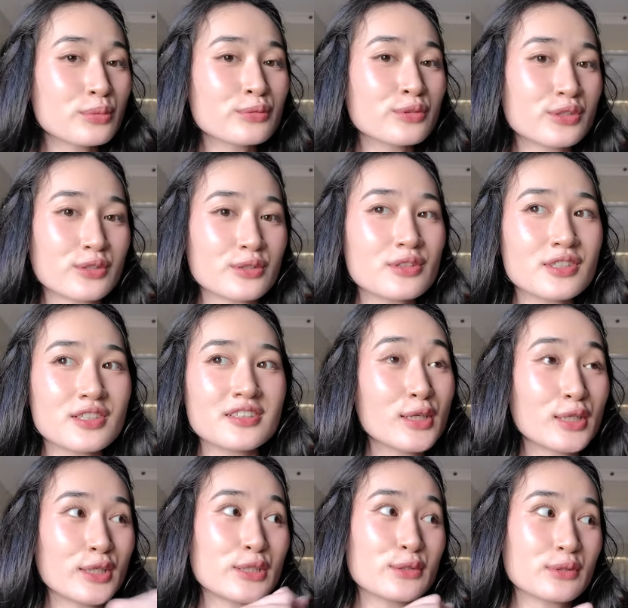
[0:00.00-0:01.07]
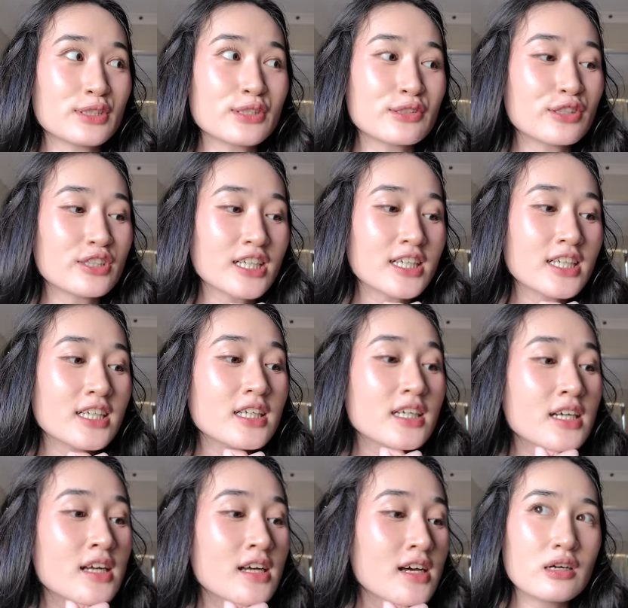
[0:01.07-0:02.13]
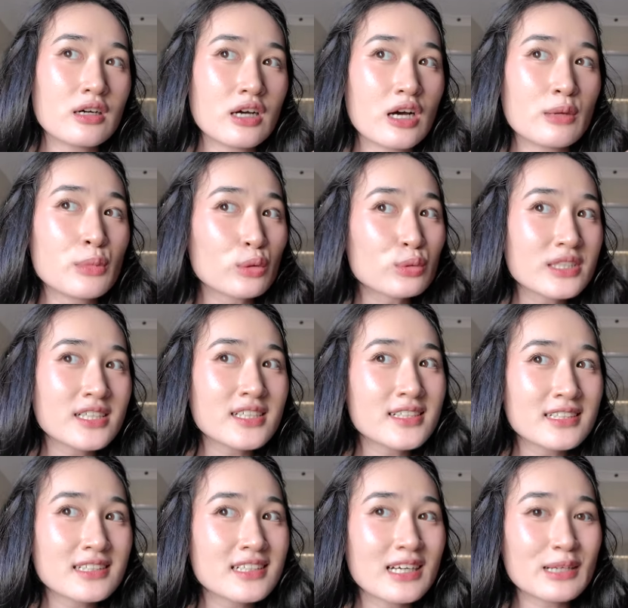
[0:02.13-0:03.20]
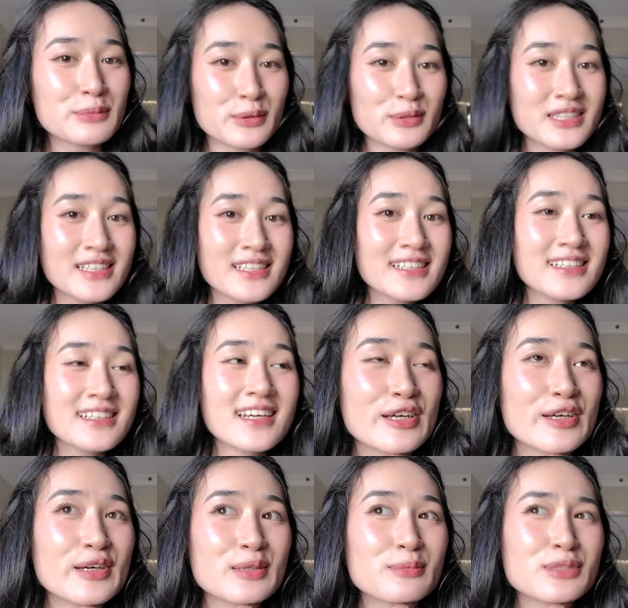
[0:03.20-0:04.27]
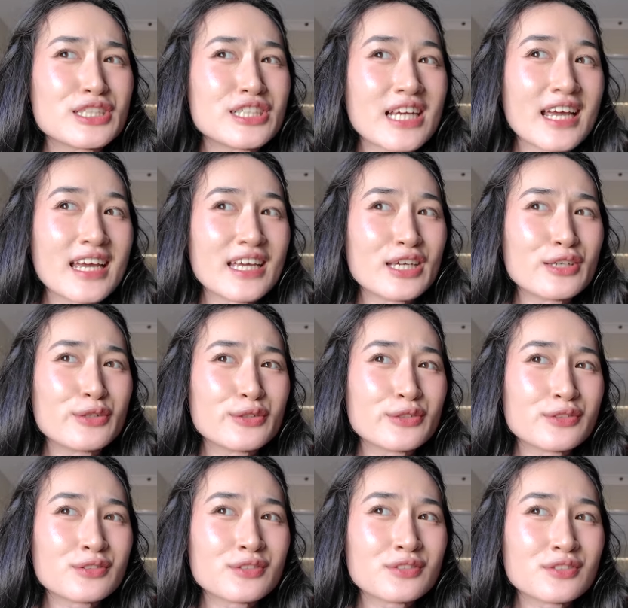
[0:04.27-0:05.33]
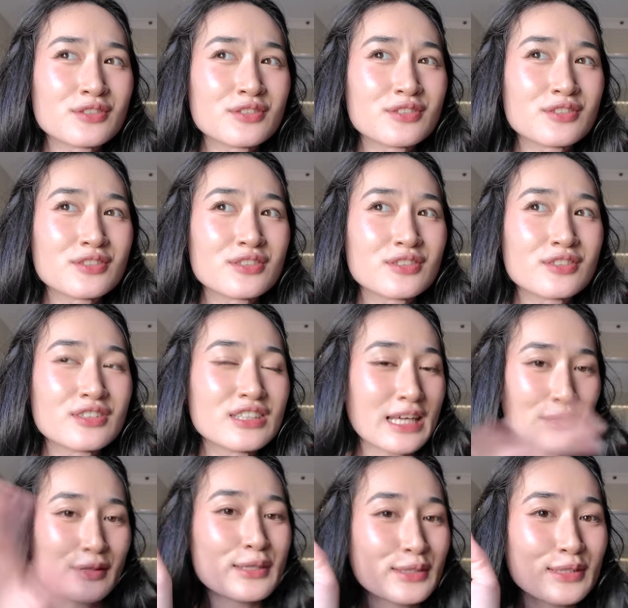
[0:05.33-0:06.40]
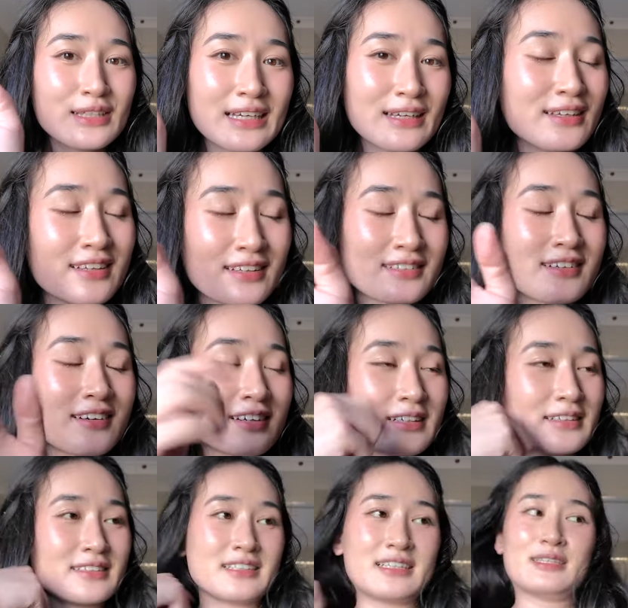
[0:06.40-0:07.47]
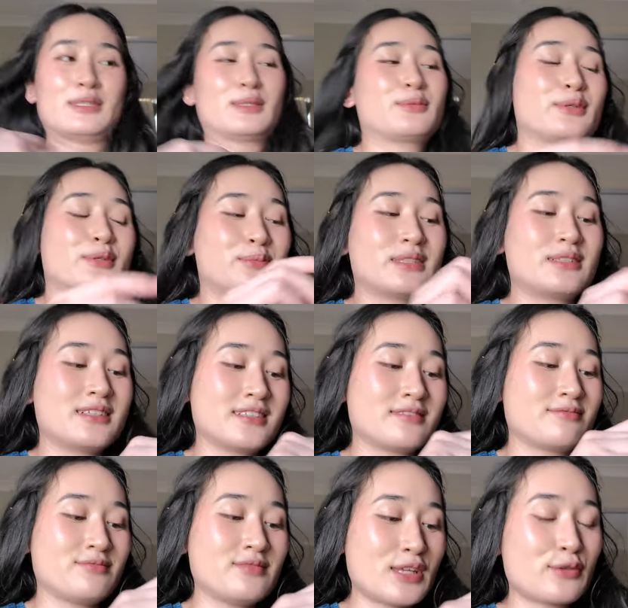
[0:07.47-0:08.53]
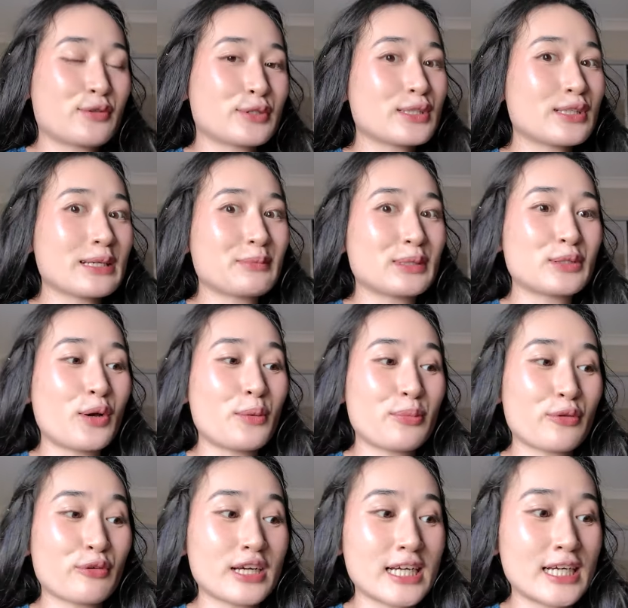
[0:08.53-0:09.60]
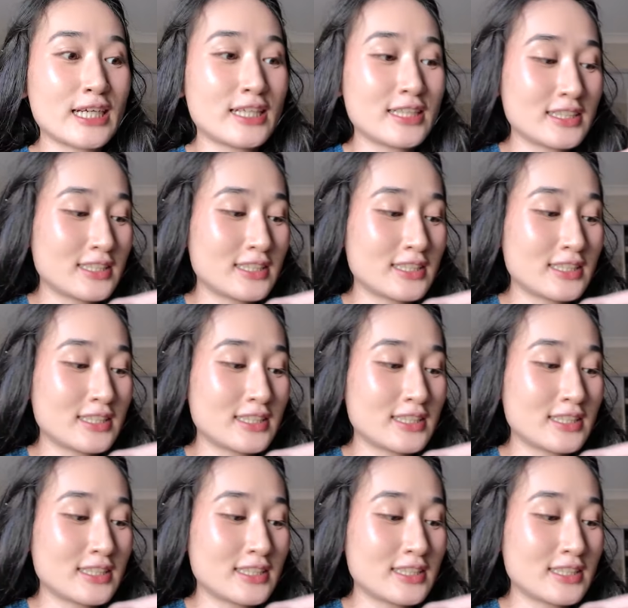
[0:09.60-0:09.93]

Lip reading: Bong Suk, he's really good looking. Emoti, Jae Yoon. Yeah, there's like another guy as well, but like Those are like my top three.